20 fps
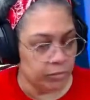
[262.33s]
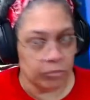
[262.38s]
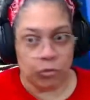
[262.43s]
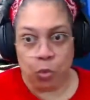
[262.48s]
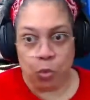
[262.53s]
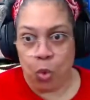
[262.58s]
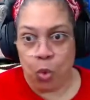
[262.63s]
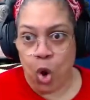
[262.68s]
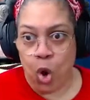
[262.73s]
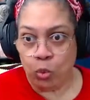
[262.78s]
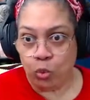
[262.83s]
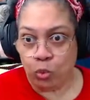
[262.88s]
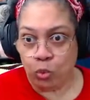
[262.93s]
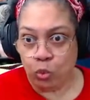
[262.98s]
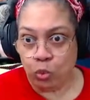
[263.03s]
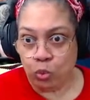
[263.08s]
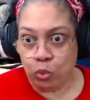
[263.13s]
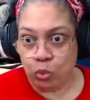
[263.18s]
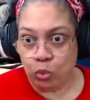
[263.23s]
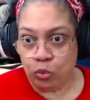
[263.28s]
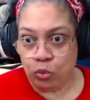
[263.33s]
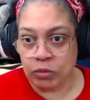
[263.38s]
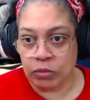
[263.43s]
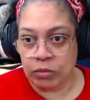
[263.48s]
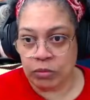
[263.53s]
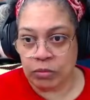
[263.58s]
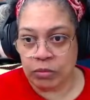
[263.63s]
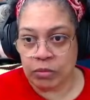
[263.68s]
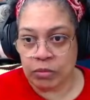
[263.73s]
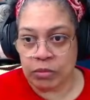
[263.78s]
Whoa.
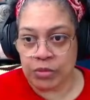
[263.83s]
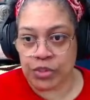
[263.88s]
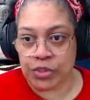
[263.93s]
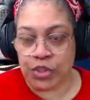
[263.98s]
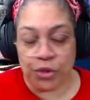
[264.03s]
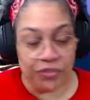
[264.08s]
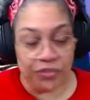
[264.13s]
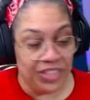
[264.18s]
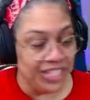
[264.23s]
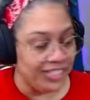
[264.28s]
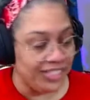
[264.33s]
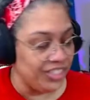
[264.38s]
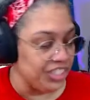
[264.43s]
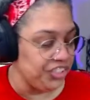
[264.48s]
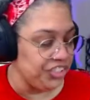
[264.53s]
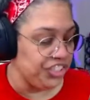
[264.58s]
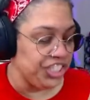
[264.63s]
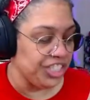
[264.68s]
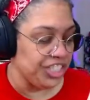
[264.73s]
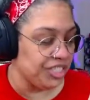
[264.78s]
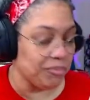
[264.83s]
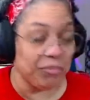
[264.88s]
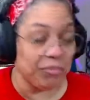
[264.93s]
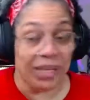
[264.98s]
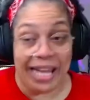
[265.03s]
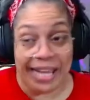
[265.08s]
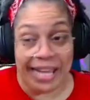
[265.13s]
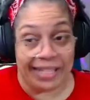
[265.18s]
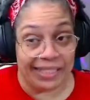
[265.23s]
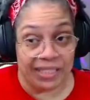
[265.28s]
So this is just
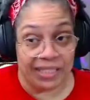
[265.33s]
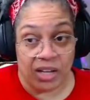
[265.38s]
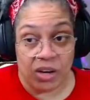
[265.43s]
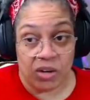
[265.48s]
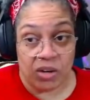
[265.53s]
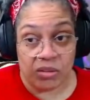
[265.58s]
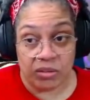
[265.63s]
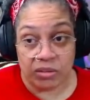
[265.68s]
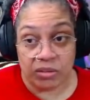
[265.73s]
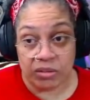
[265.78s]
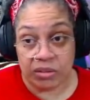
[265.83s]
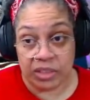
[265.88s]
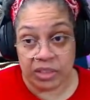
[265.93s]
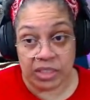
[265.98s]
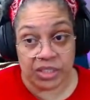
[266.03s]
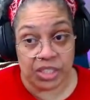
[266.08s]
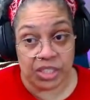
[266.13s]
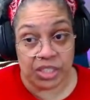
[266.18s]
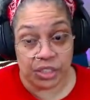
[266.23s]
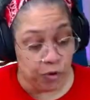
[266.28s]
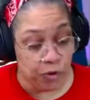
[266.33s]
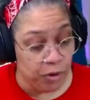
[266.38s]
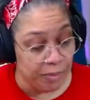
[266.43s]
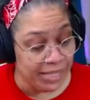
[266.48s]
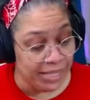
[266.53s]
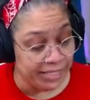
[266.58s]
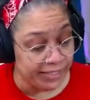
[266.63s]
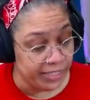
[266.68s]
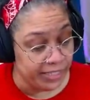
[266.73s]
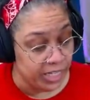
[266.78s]
black, y'all. This is for
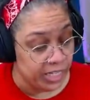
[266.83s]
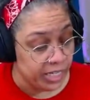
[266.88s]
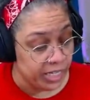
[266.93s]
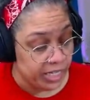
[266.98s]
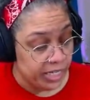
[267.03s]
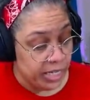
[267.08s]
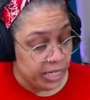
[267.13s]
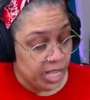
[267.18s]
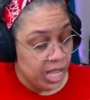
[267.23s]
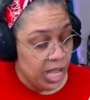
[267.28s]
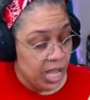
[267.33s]
my son.